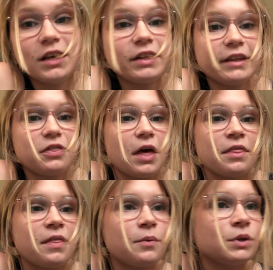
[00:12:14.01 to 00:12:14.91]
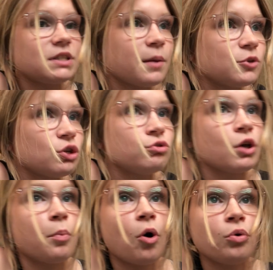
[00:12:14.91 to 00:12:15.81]
like, and then the one time he shows
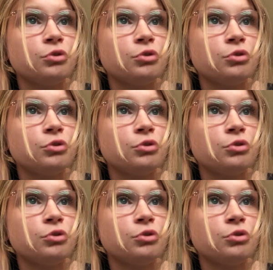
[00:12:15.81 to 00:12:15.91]
up, oh,